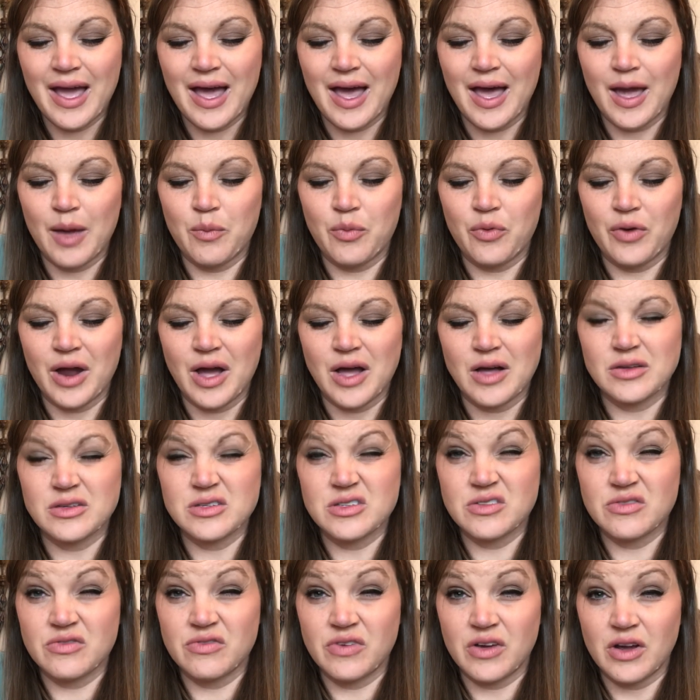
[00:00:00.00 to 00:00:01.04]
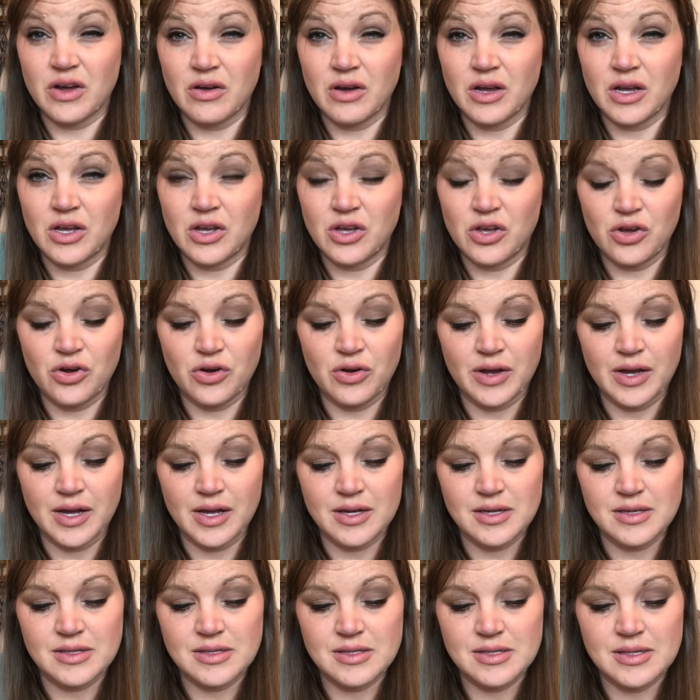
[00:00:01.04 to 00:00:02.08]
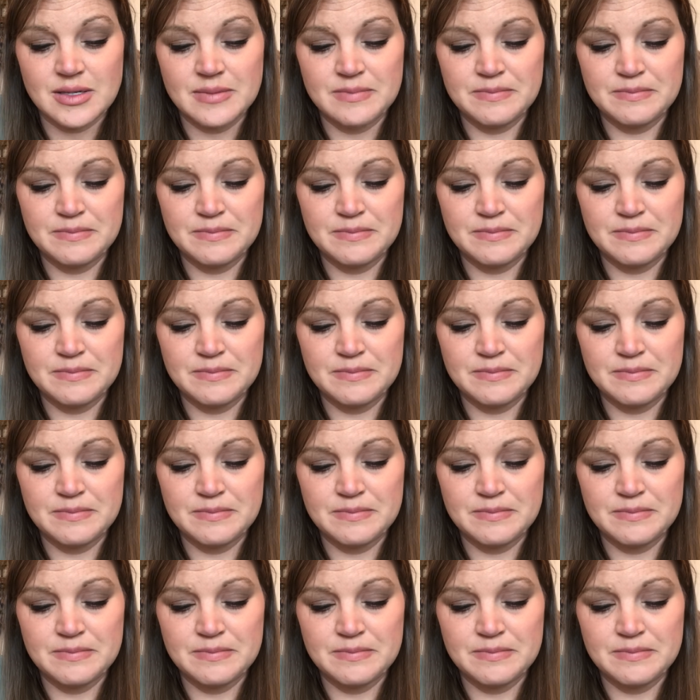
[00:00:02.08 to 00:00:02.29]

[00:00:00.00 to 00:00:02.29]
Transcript: eyebrows, very curious.